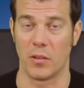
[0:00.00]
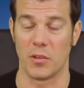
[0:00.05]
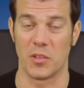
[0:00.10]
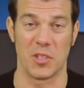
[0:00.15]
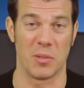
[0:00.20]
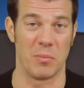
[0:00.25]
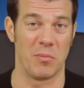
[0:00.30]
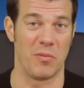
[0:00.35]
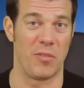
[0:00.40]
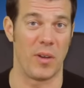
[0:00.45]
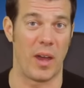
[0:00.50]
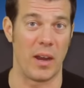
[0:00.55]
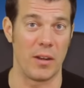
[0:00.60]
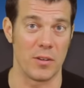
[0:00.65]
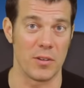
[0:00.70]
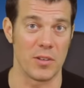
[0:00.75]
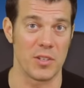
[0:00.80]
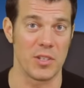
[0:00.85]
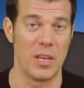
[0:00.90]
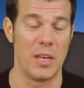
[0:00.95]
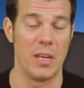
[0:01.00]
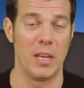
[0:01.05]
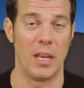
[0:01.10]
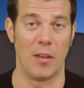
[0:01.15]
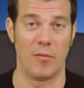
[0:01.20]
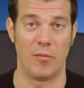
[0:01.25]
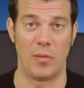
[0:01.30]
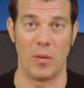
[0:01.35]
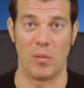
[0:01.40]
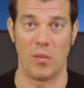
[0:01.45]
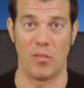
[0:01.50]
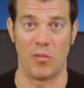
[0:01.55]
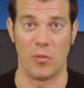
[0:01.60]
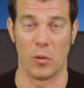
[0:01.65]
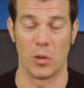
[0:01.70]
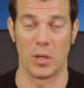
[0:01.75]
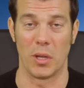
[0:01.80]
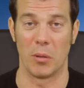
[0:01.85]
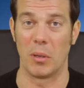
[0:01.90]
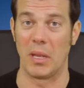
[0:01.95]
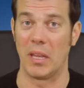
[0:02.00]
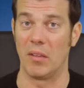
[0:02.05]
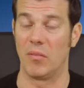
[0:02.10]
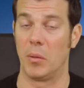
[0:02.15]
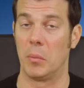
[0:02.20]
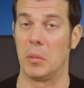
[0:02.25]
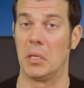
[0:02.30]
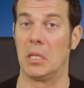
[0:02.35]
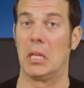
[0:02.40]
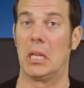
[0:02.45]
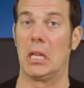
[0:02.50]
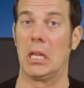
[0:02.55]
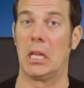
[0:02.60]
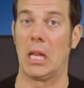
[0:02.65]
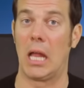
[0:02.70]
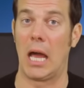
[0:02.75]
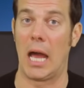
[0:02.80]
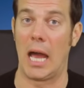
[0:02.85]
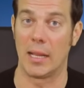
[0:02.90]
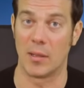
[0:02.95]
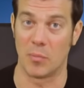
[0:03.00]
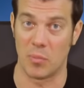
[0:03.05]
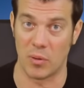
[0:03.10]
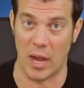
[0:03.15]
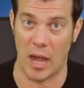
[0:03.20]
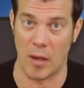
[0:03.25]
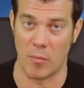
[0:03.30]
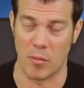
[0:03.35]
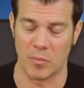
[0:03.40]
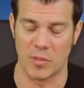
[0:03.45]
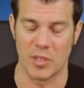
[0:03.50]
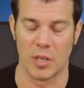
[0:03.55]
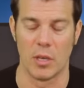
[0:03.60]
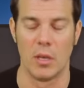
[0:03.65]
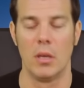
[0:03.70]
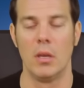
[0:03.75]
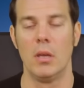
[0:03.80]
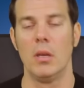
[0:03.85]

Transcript: There's some fighters at 54 that would give him a lot of problems.